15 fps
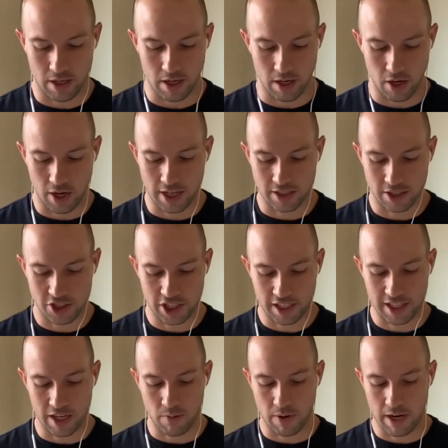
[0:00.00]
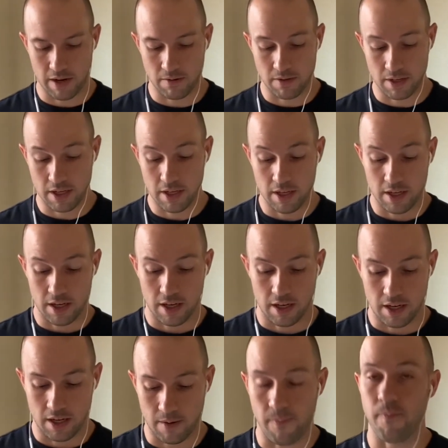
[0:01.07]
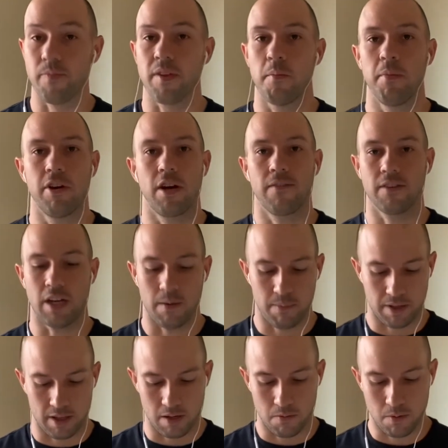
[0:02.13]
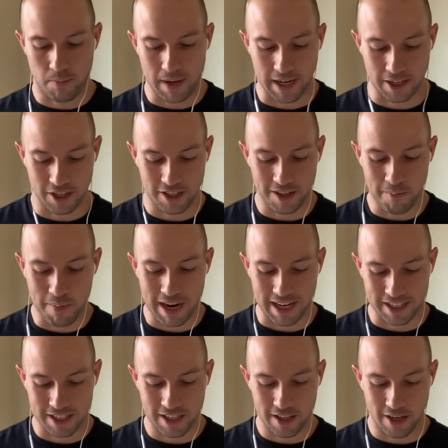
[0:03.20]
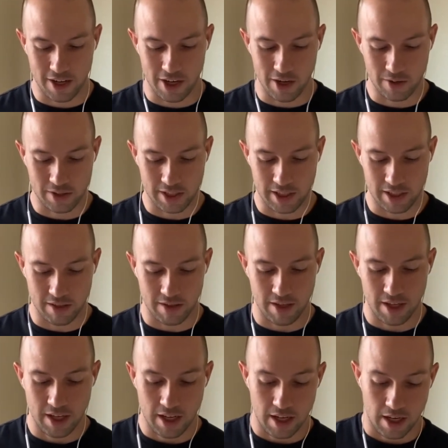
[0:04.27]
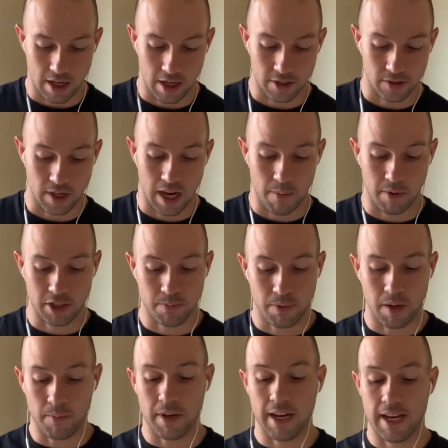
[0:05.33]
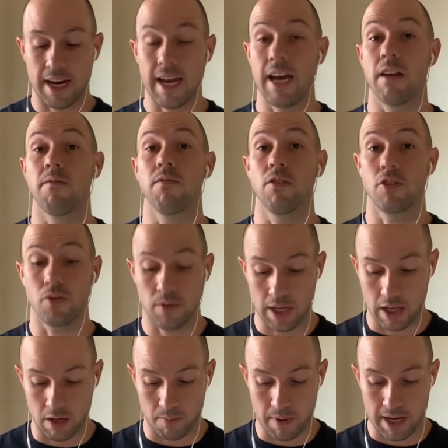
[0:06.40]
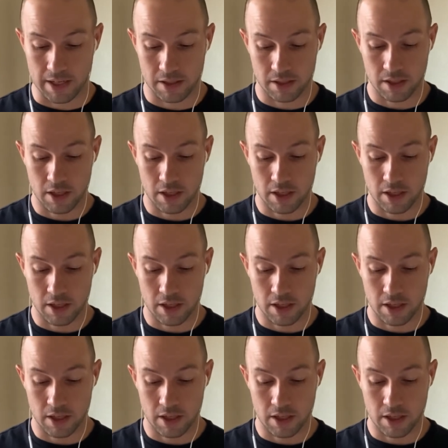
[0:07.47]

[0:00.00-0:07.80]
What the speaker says: You guys check that one out. A bit off topic there, but back to the notes here. So how much pumpkin can I add for a 2-gallon batch?